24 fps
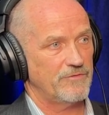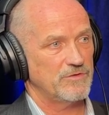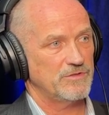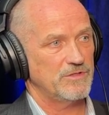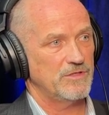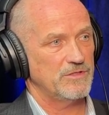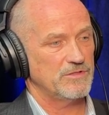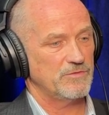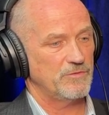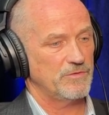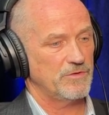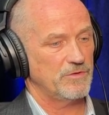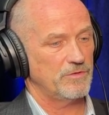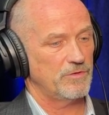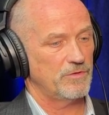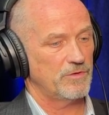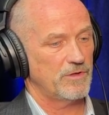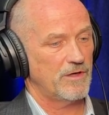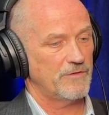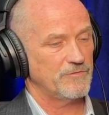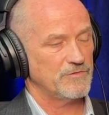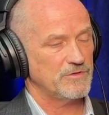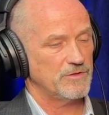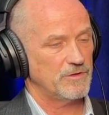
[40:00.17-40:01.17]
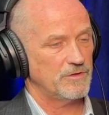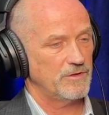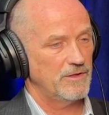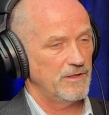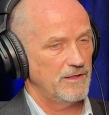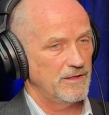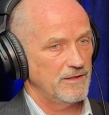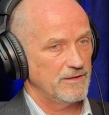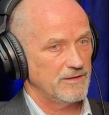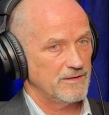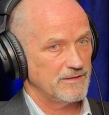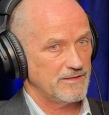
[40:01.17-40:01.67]
conversation with your loan officer
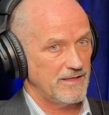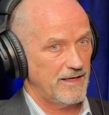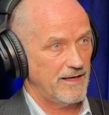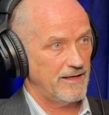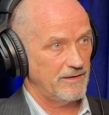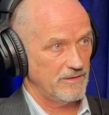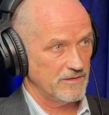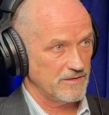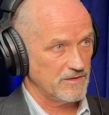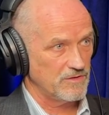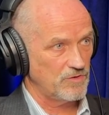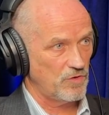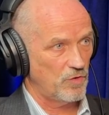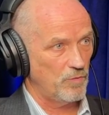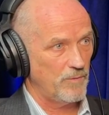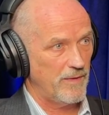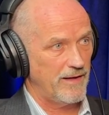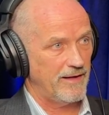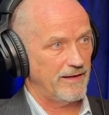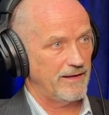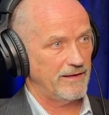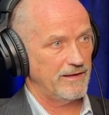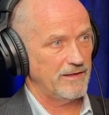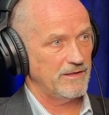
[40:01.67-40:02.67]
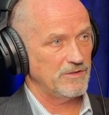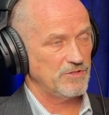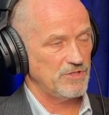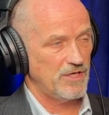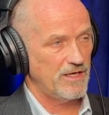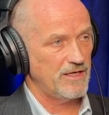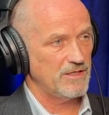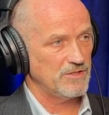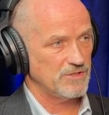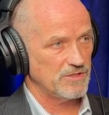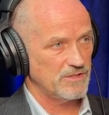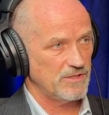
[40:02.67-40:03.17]
to say, hey, listen, don't make any
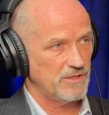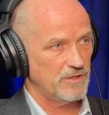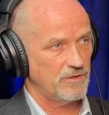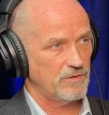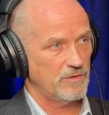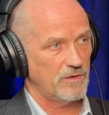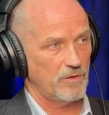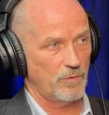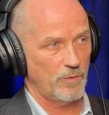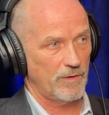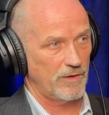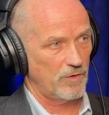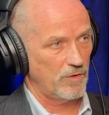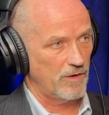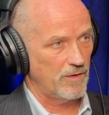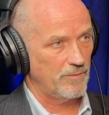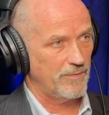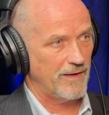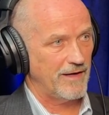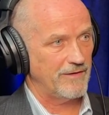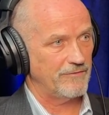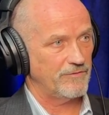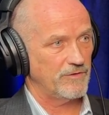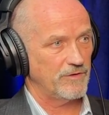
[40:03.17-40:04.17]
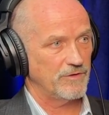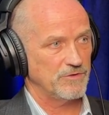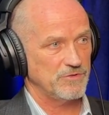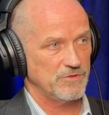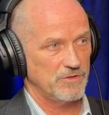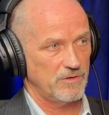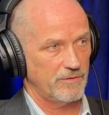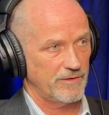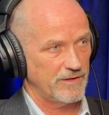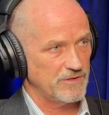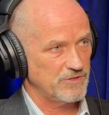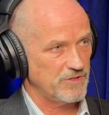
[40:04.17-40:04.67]
changes here. You don't want to go out and buy
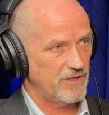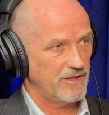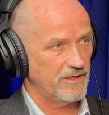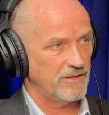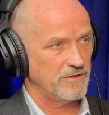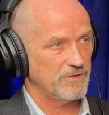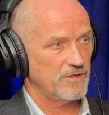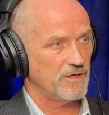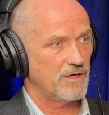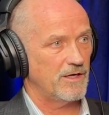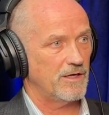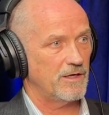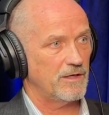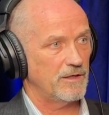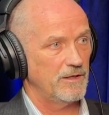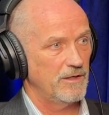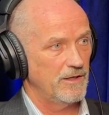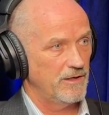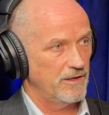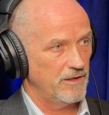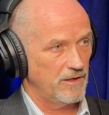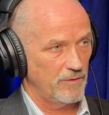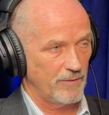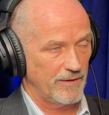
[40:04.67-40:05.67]
furniture. You don't want to trade in your car.